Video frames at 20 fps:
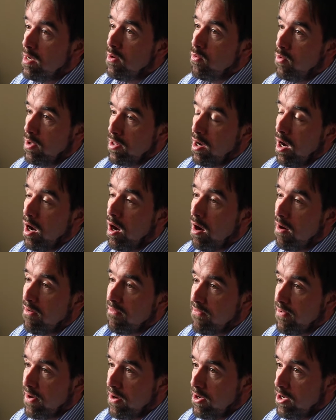with a heart
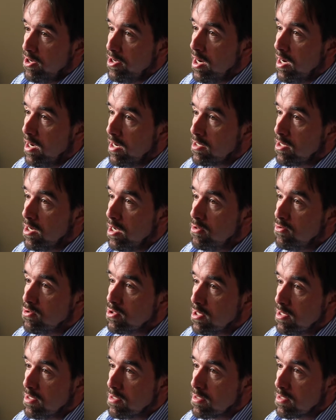failure
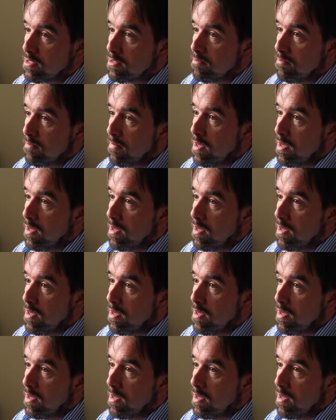diagnosis.